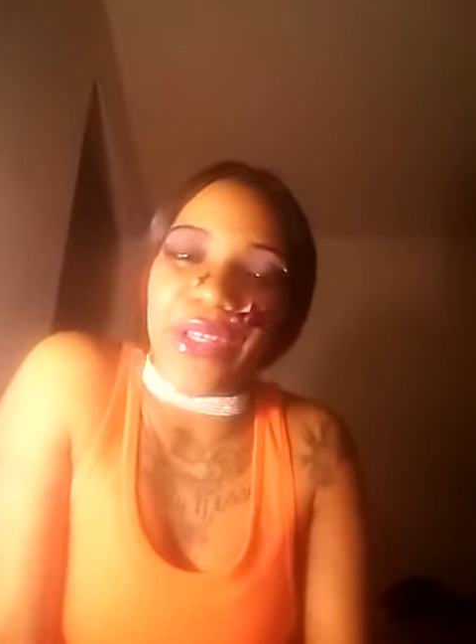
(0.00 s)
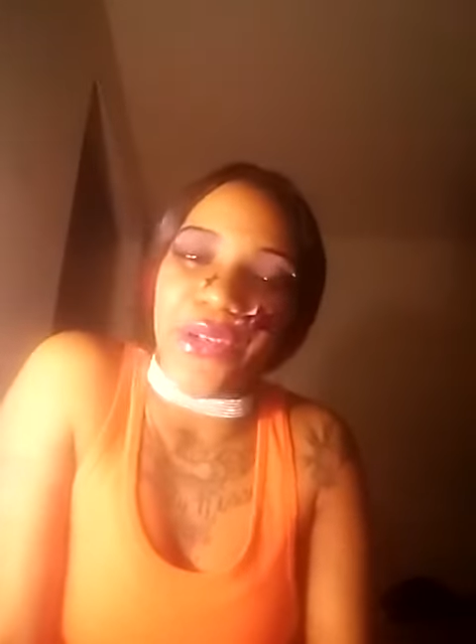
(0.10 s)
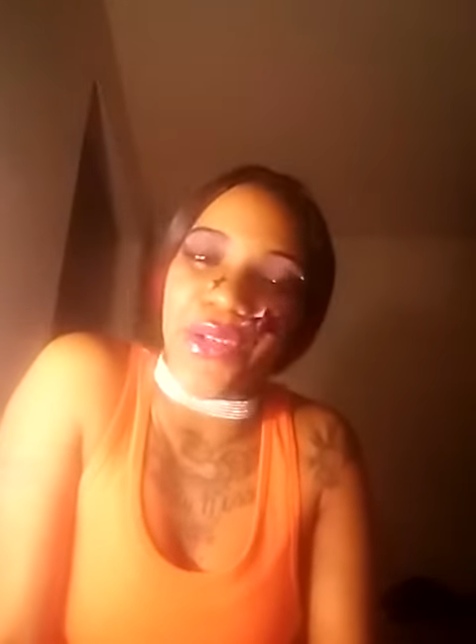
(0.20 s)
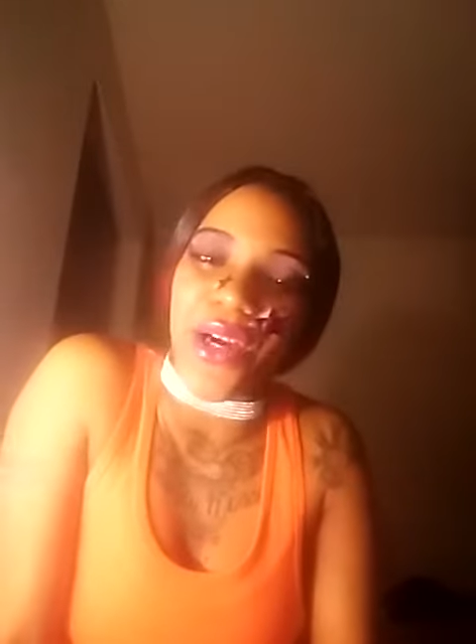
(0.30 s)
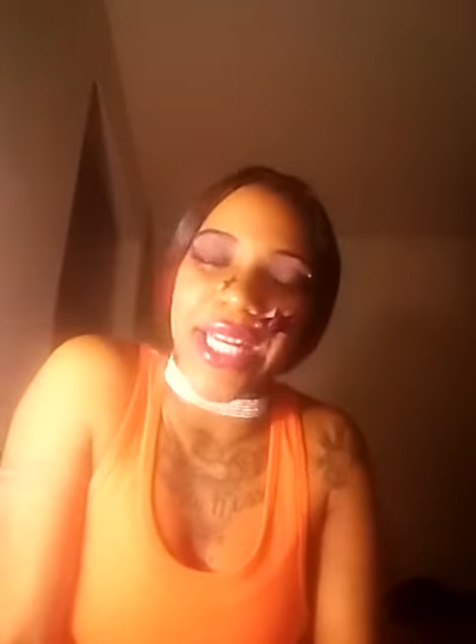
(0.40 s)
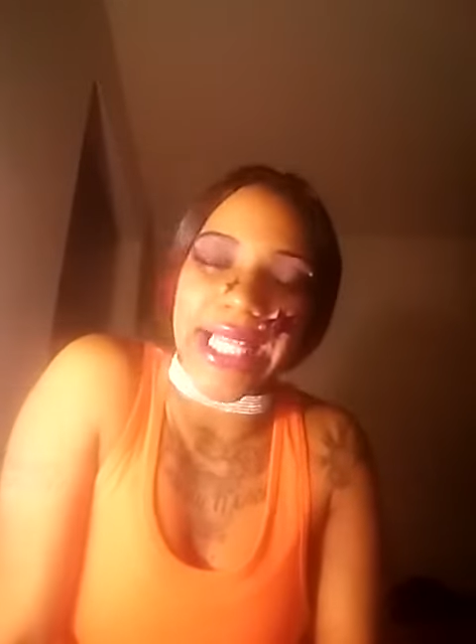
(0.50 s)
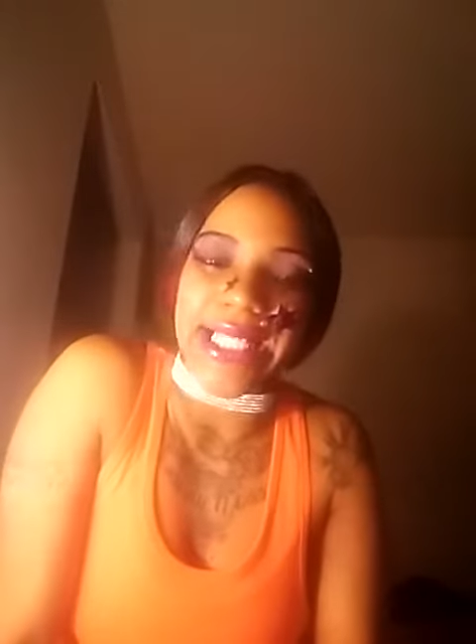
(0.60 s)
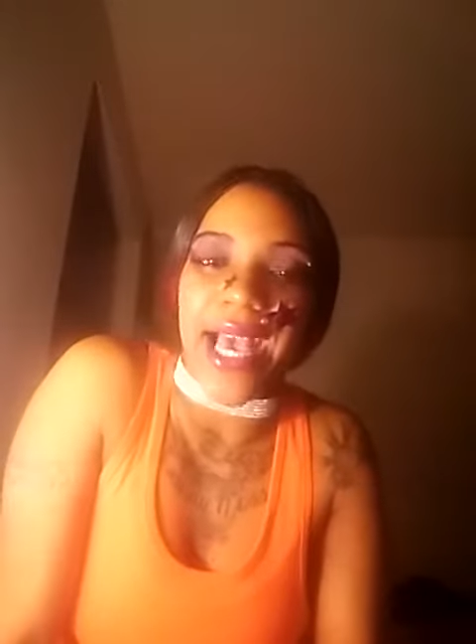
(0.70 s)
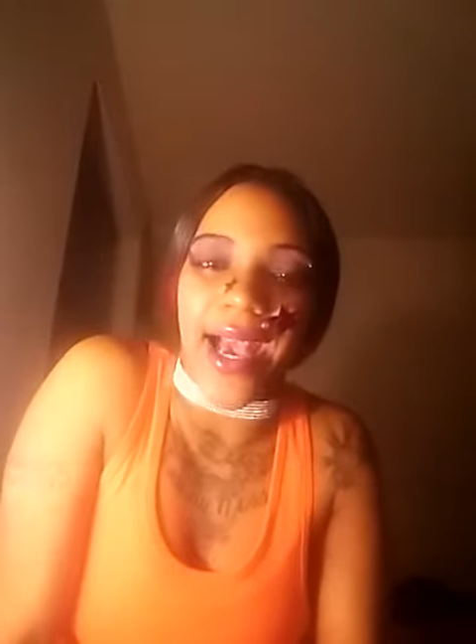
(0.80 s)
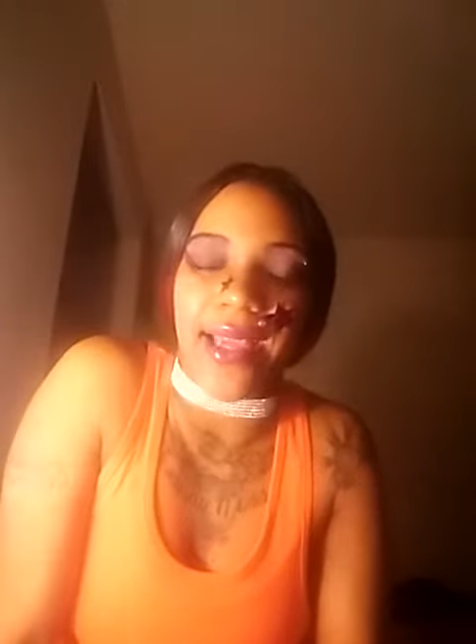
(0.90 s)
You know, that's
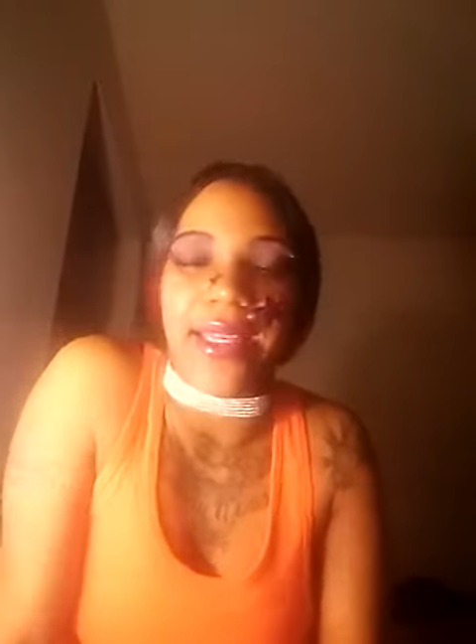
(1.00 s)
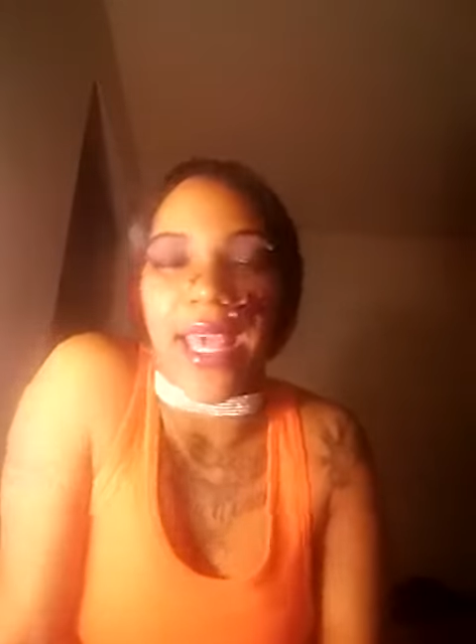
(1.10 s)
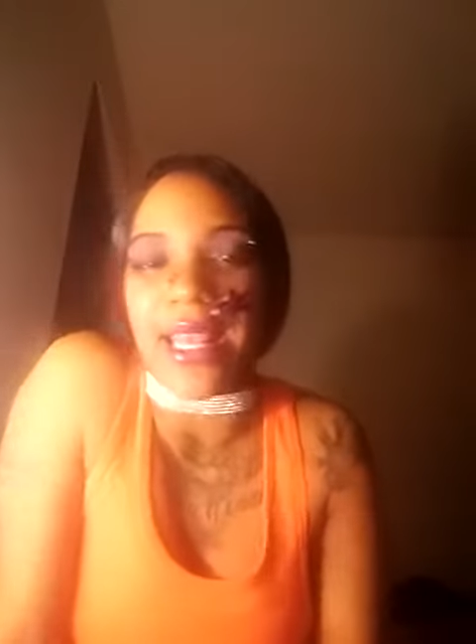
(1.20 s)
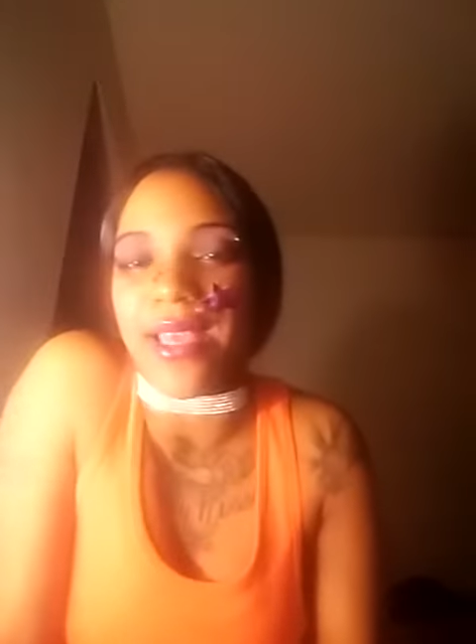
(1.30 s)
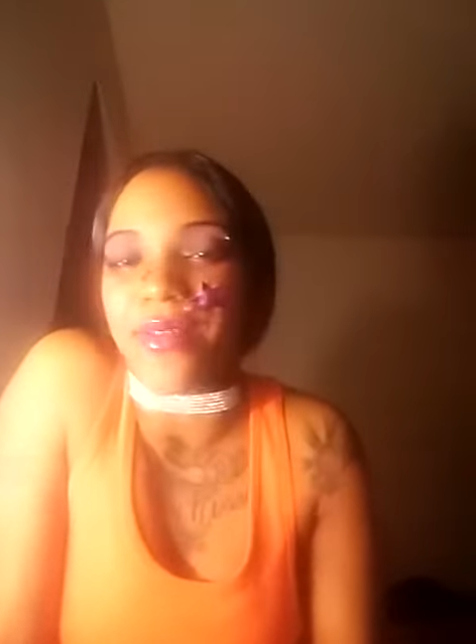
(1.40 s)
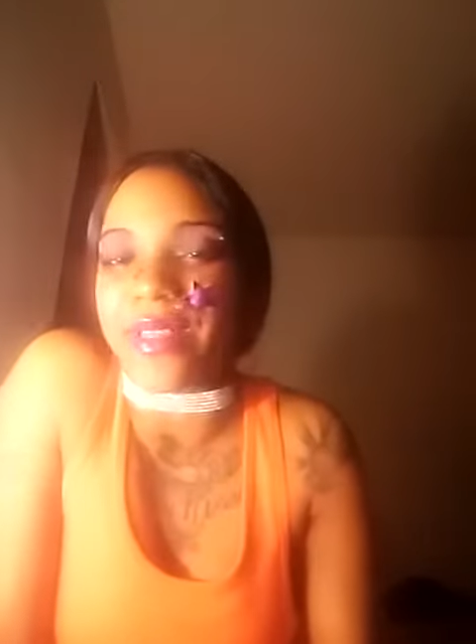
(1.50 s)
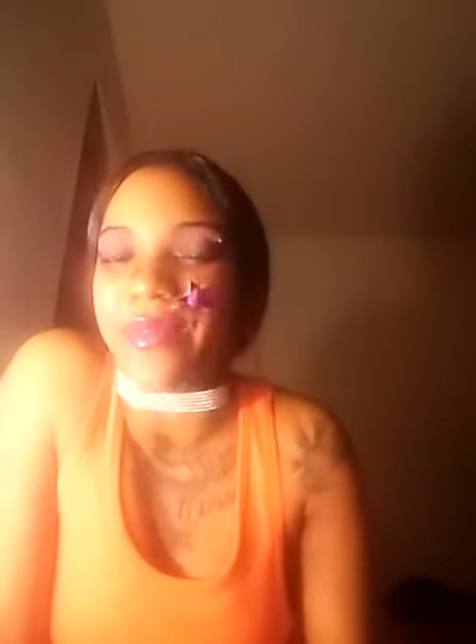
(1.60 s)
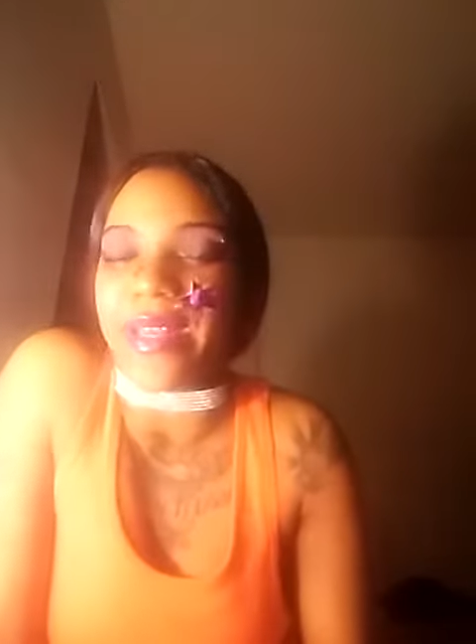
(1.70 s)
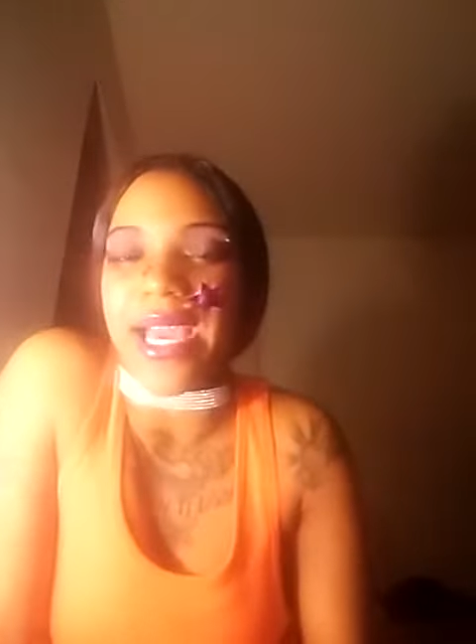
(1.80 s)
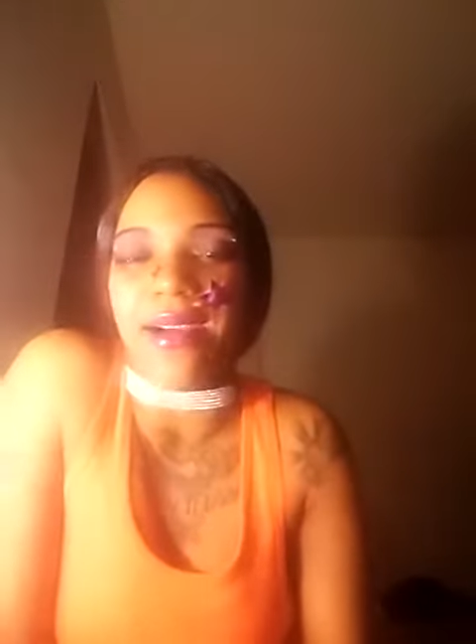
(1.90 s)
hot, and I love
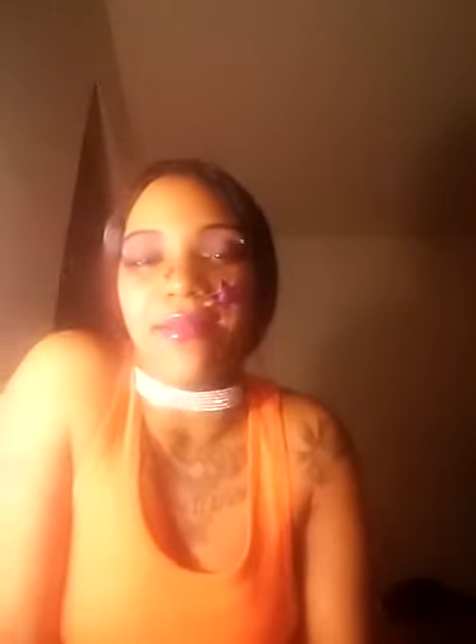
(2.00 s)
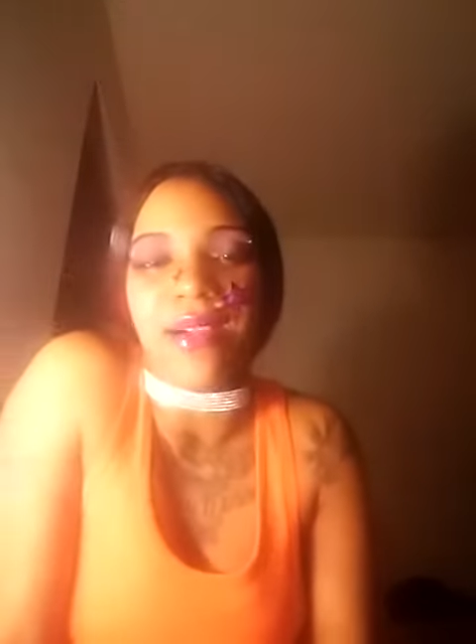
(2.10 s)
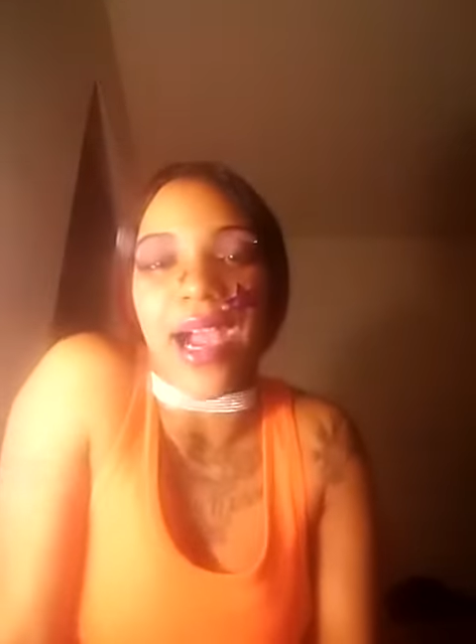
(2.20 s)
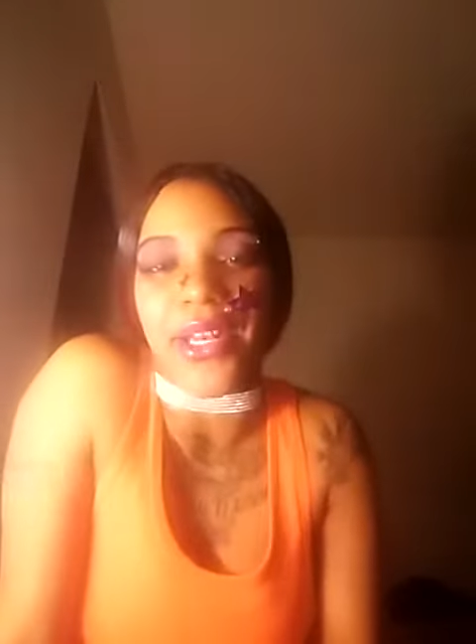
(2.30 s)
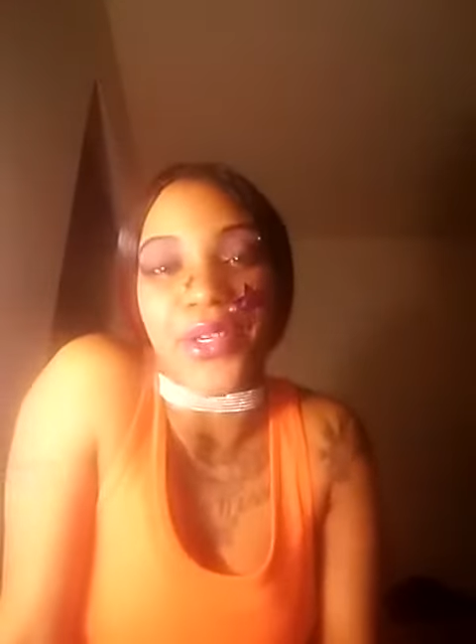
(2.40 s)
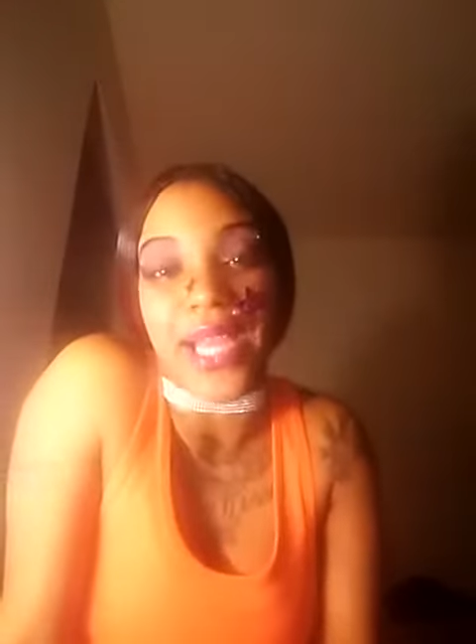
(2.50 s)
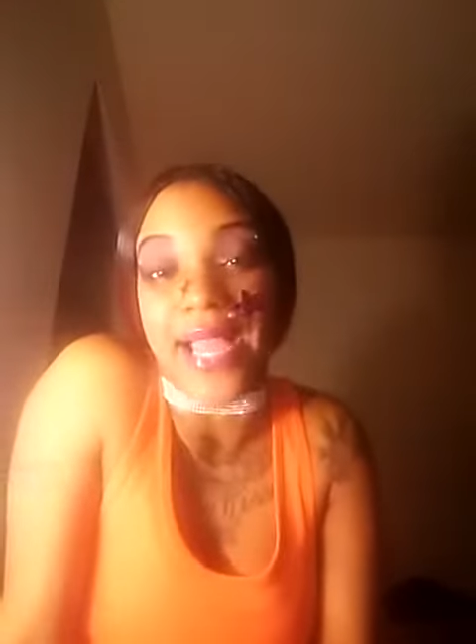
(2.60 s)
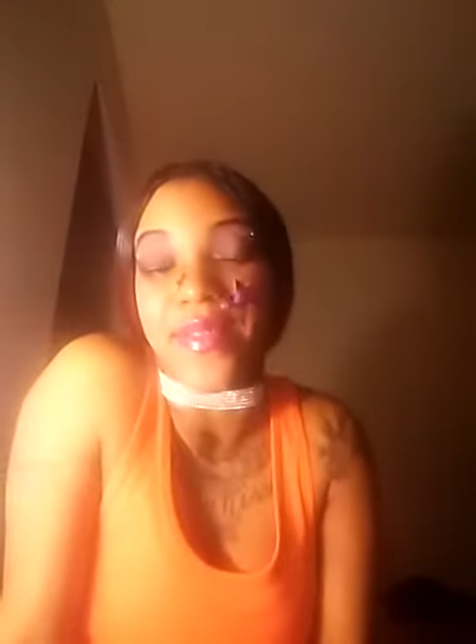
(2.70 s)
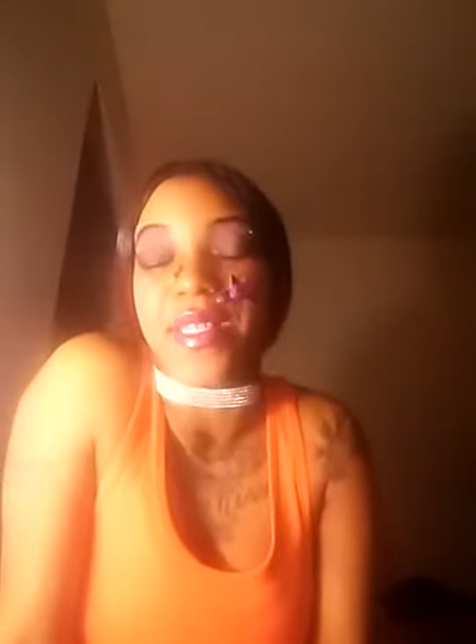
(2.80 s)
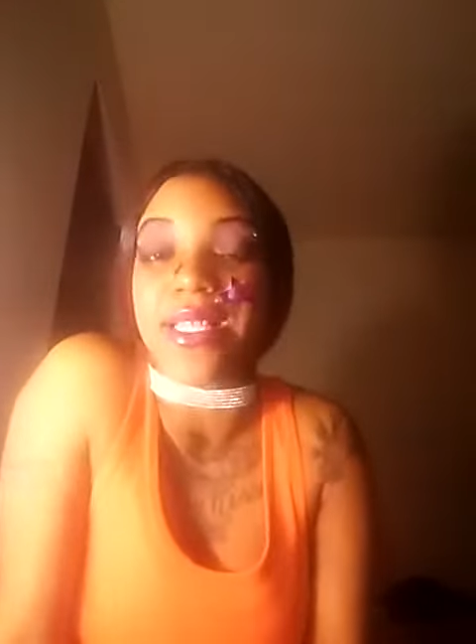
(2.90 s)
giving out
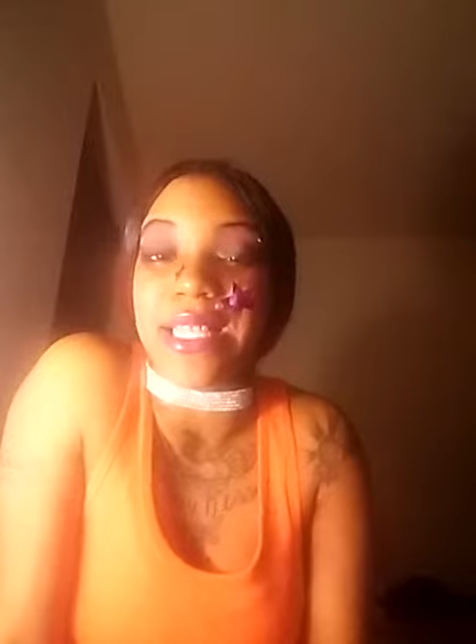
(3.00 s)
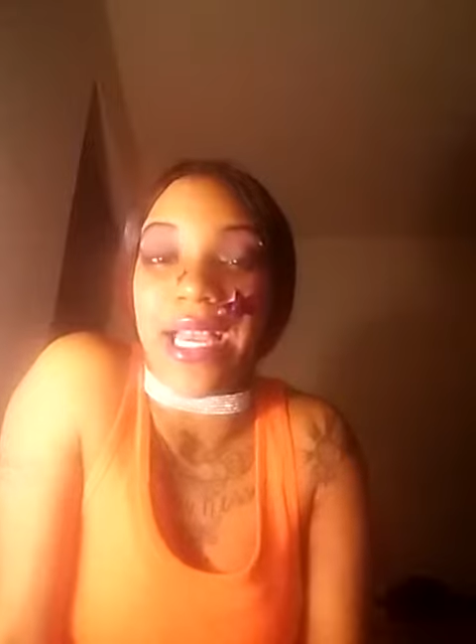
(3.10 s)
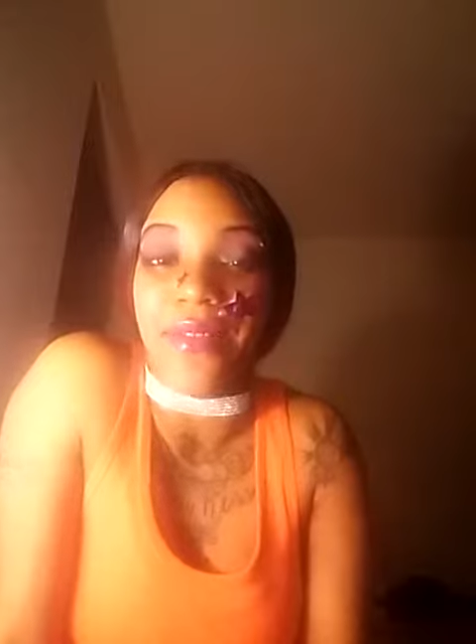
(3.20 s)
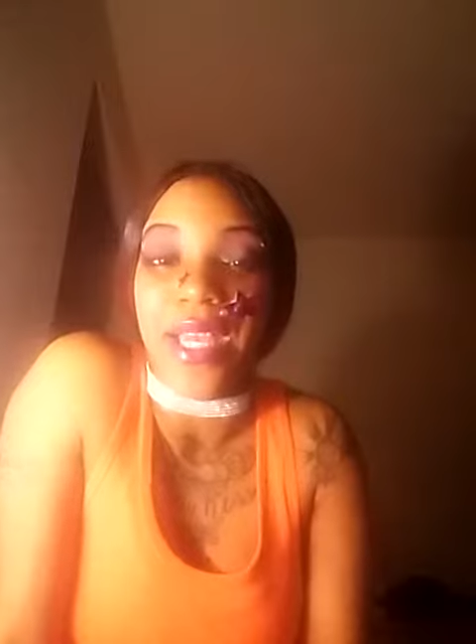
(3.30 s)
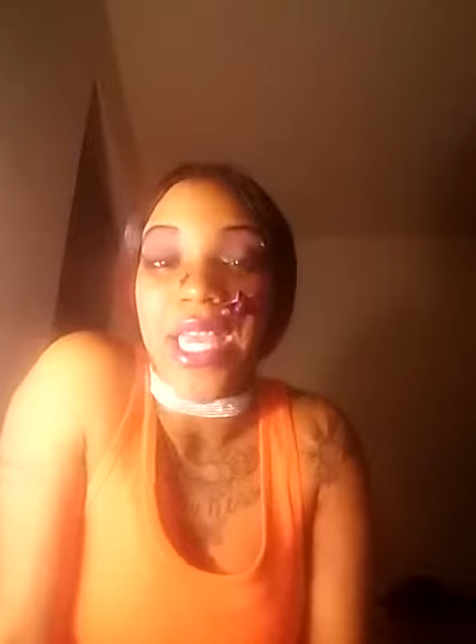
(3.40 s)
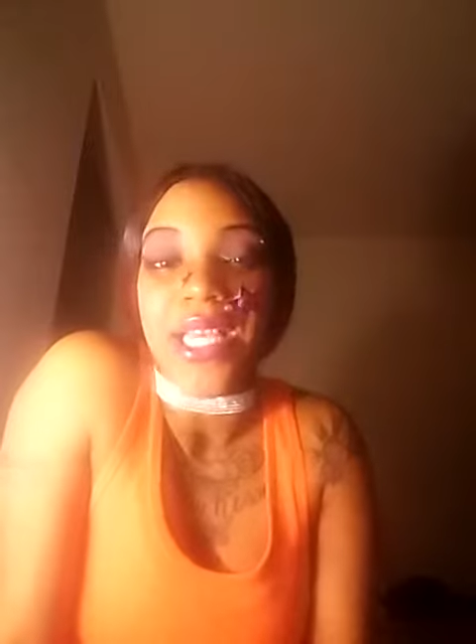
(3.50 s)
autographs and stuff.